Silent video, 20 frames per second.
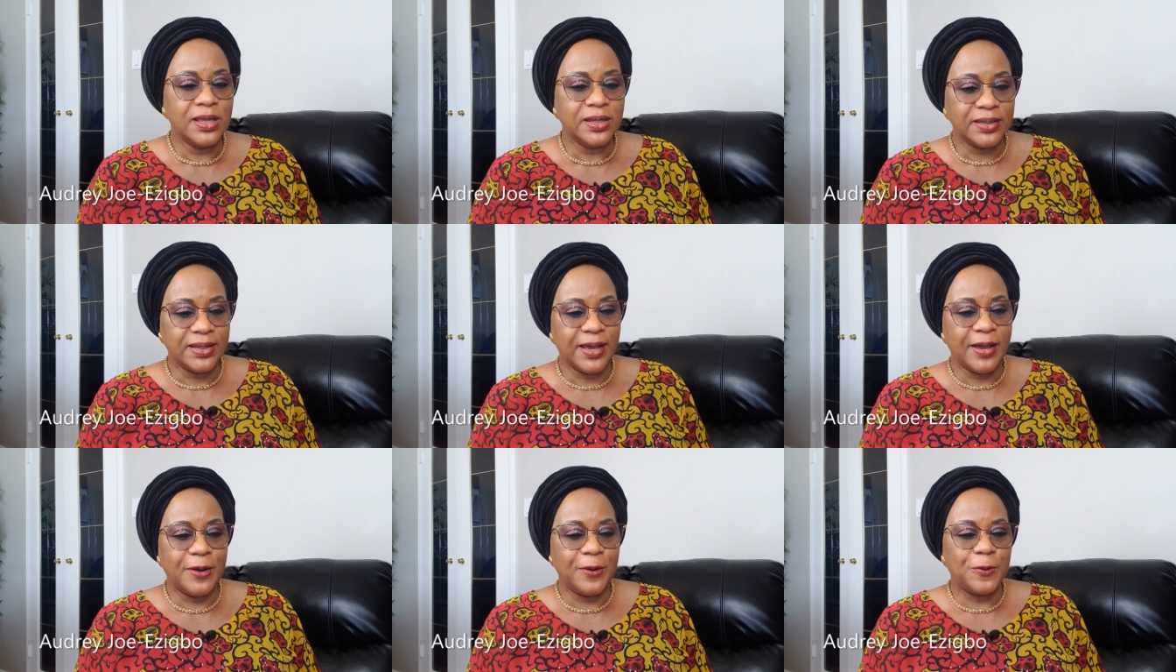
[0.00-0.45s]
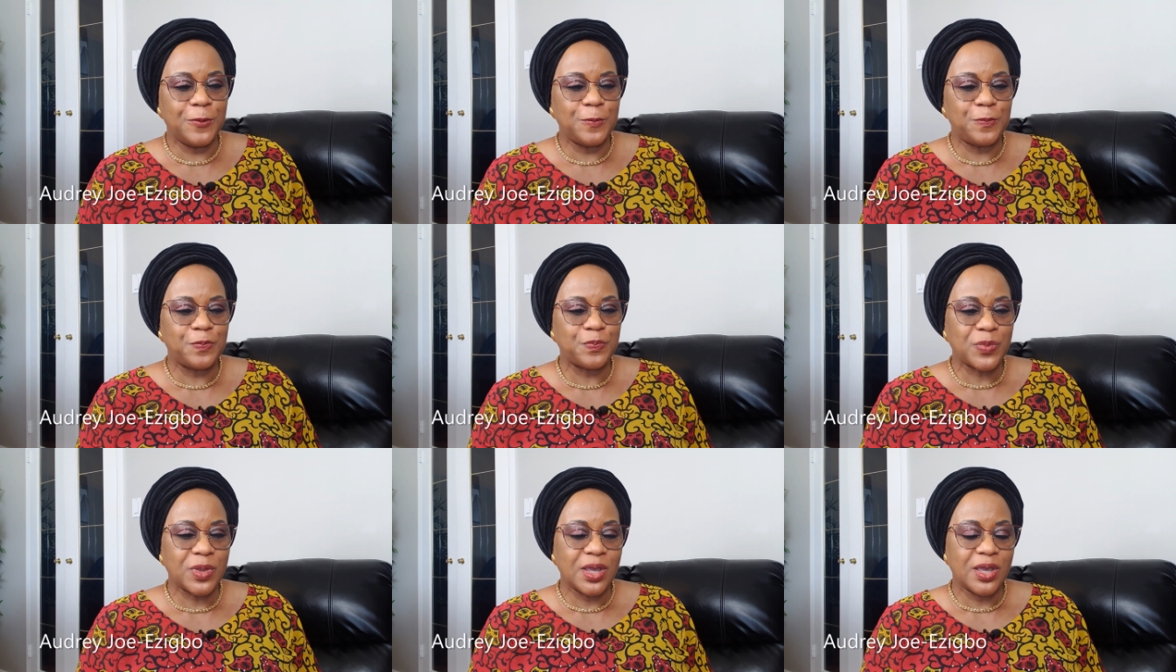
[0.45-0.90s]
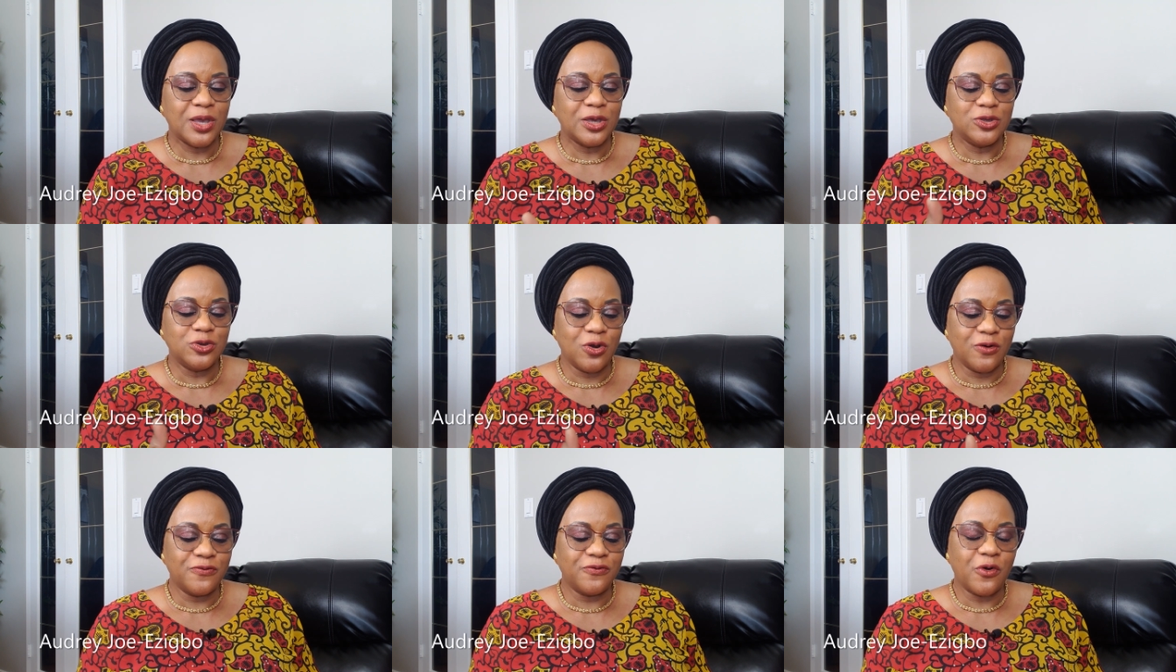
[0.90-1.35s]
Now,
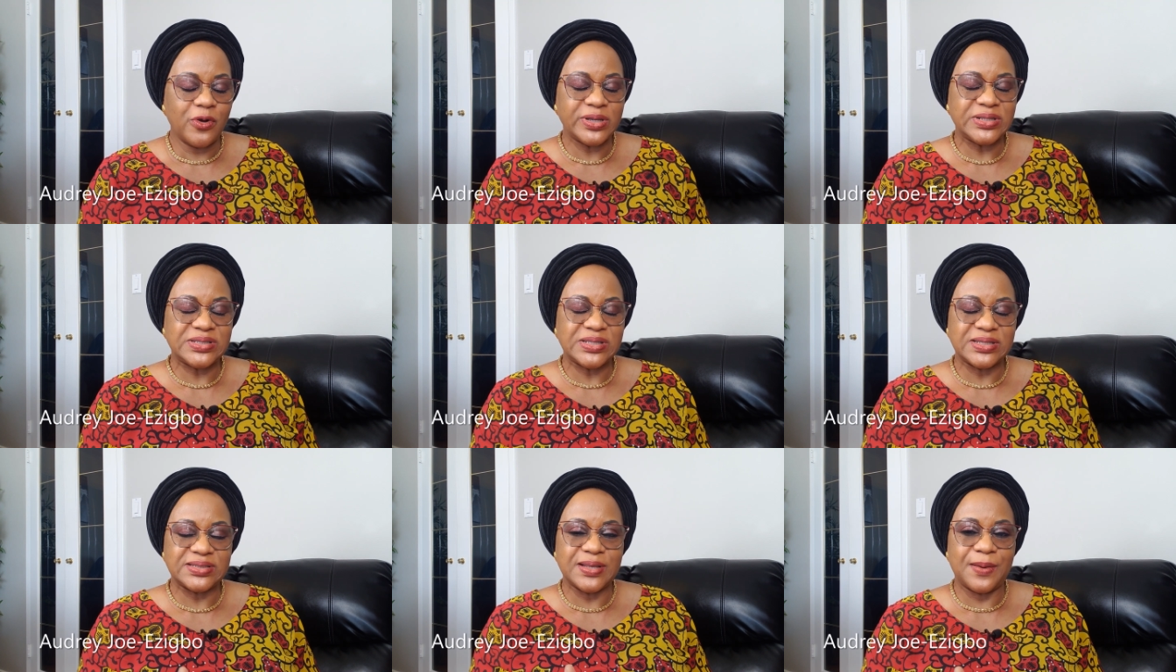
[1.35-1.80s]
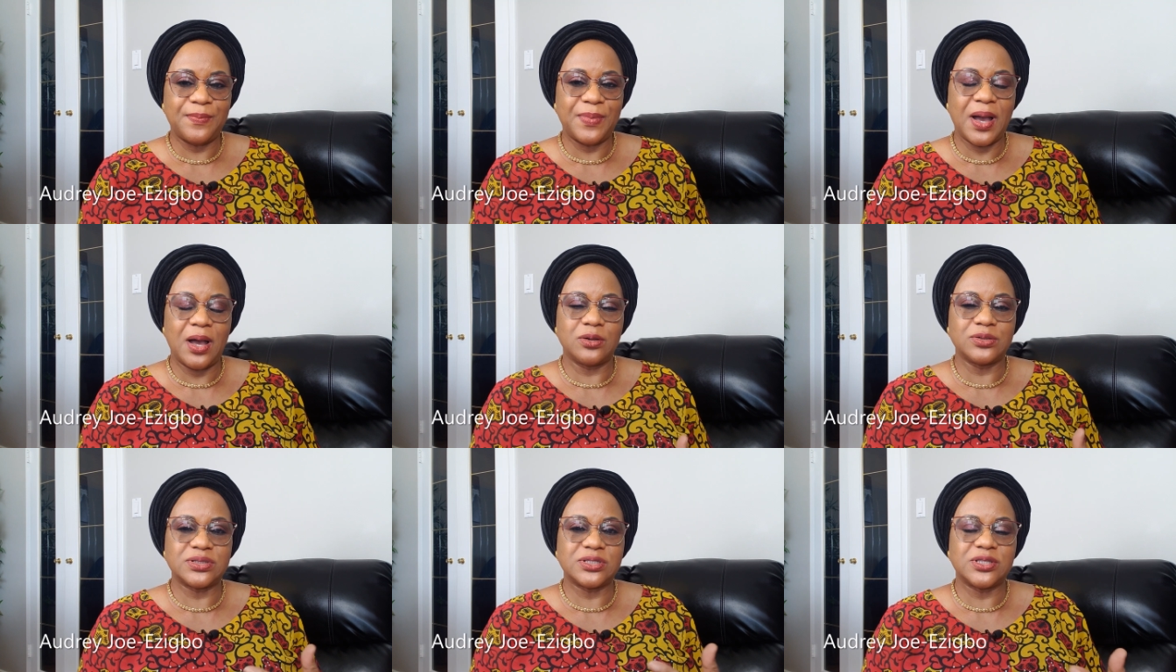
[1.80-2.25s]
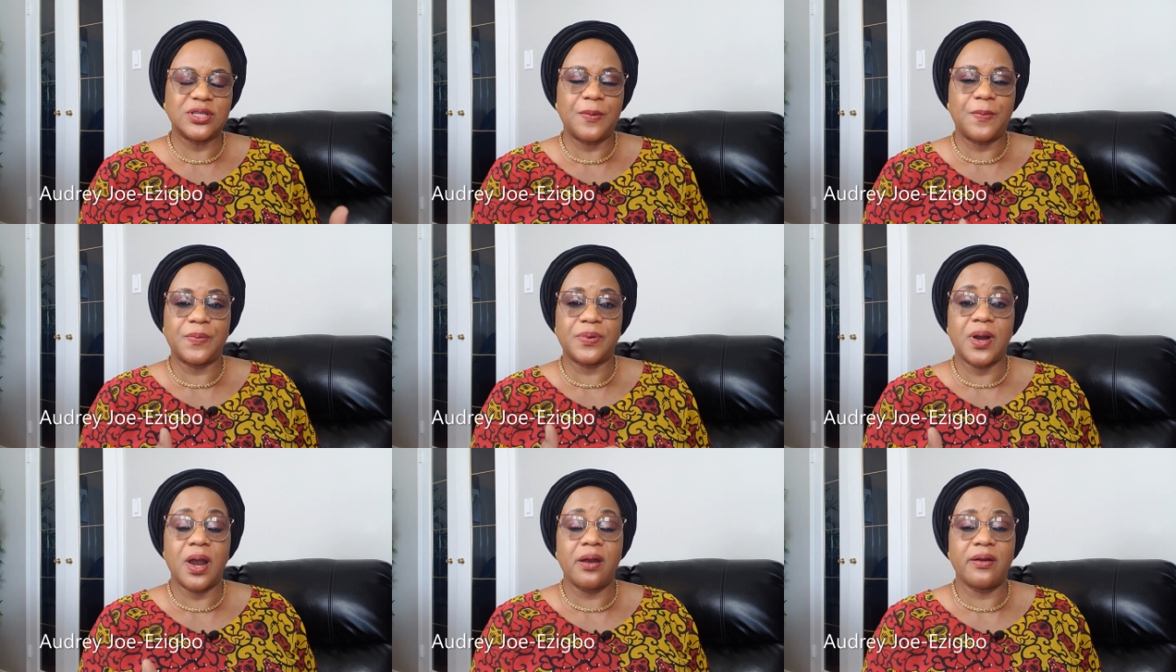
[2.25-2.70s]
your voice is about the
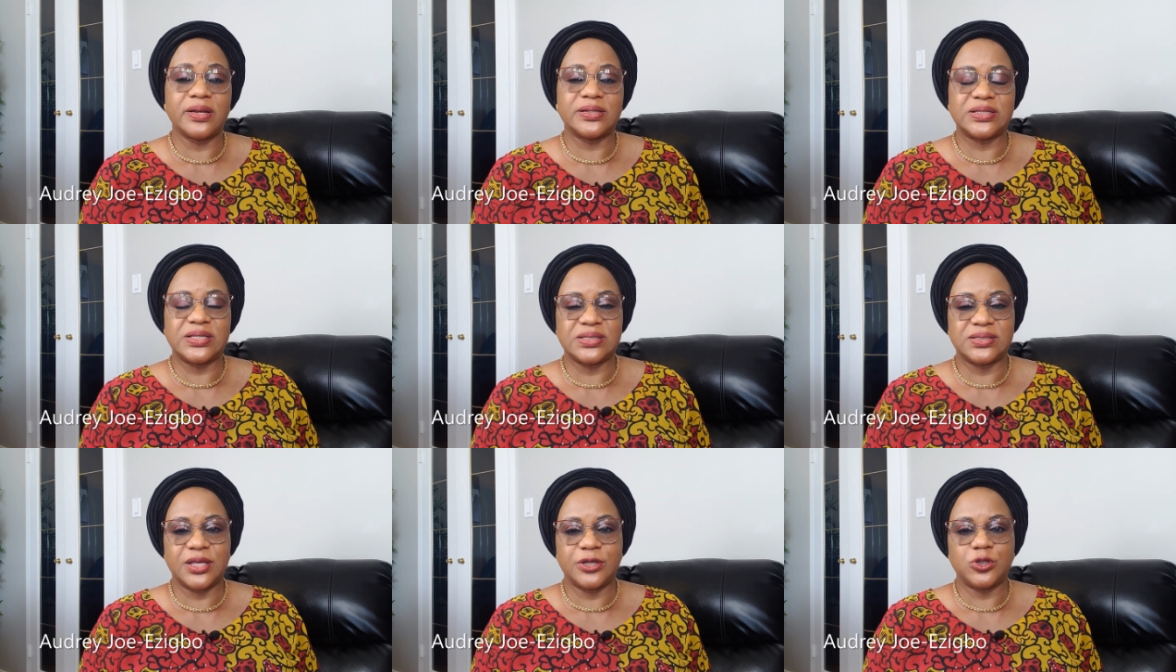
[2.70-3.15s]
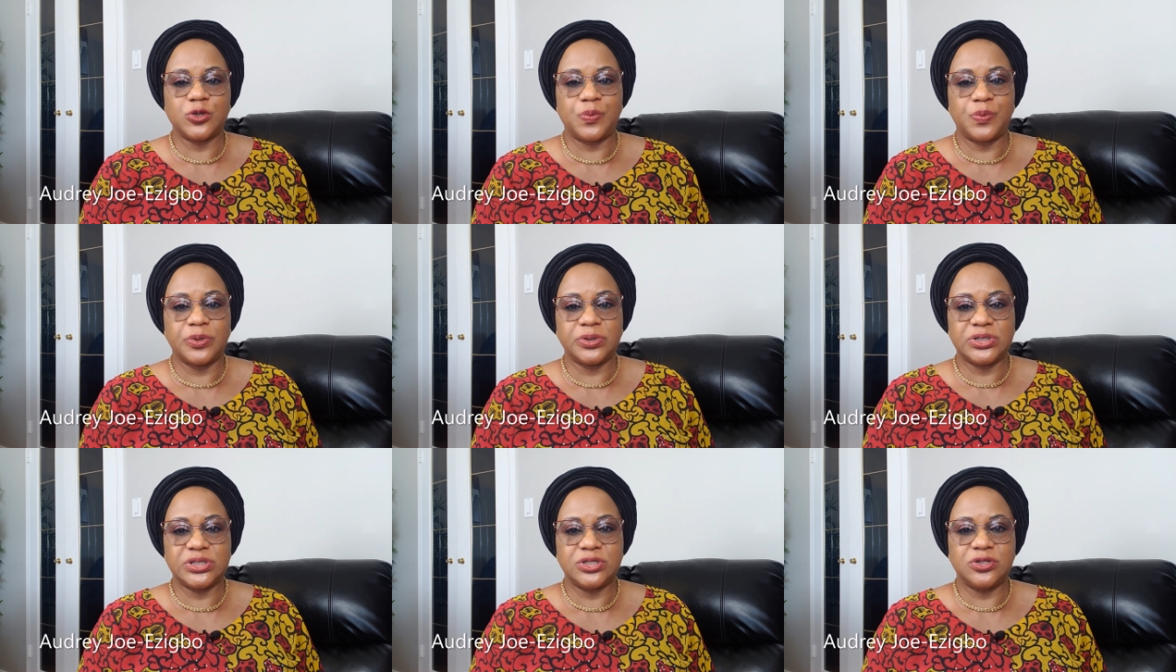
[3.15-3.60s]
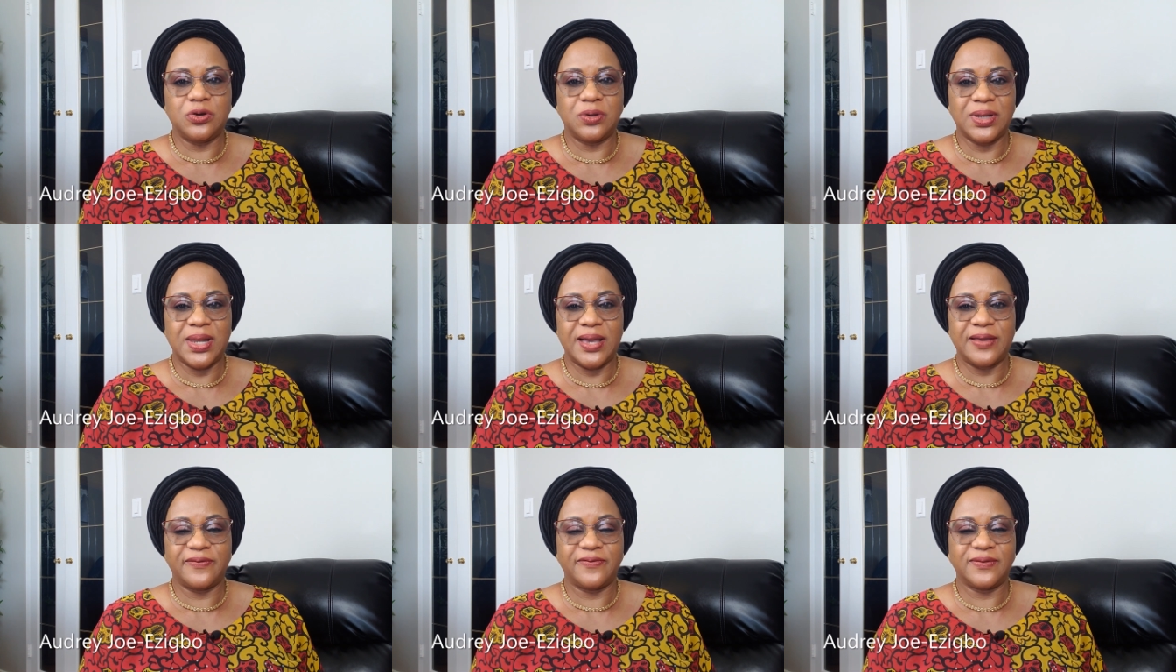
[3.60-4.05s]
priorities that you put in your
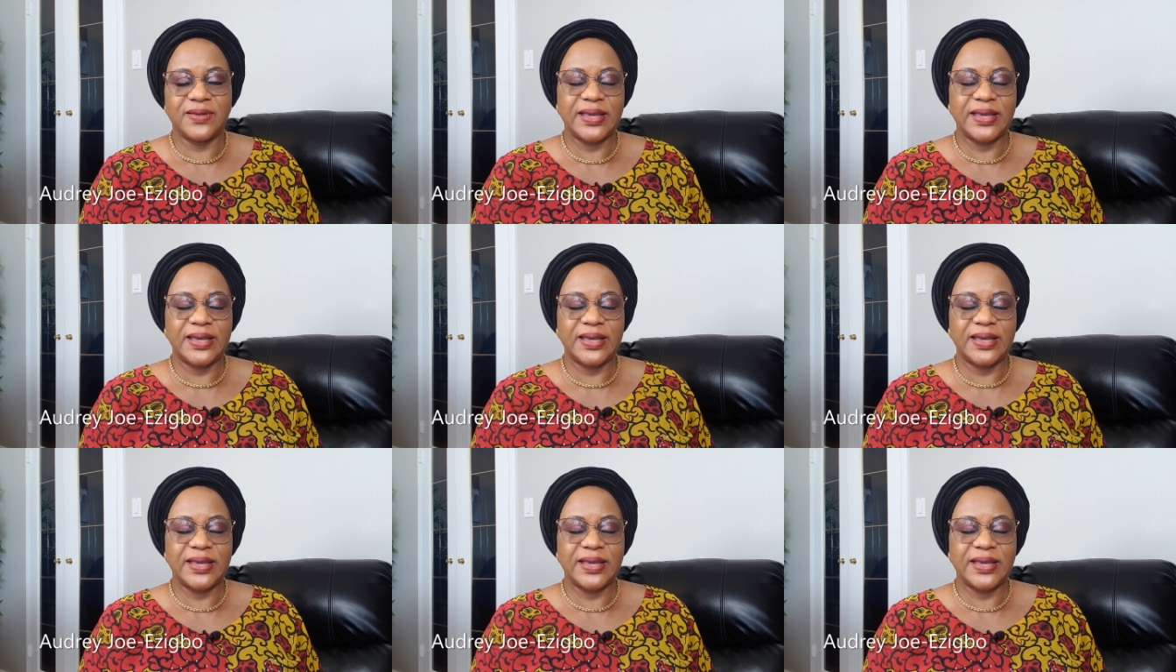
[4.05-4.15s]
life.